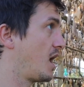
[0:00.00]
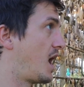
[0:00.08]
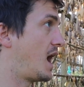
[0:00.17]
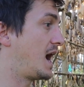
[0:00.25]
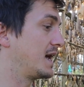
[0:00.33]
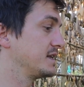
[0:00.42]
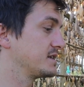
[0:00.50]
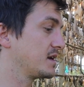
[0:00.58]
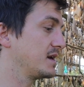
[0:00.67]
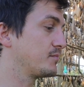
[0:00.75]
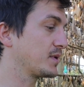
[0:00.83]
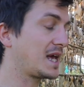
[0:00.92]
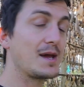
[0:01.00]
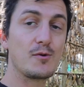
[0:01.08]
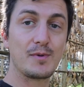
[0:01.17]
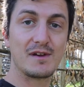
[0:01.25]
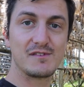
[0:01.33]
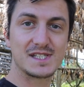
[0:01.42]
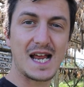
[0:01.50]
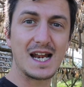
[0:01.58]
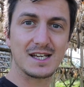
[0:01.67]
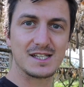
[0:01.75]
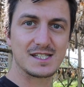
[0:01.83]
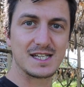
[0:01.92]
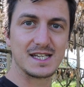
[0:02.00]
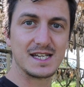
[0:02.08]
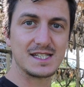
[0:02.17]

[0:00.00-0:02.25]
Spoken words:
and it became a bit of a delicacy in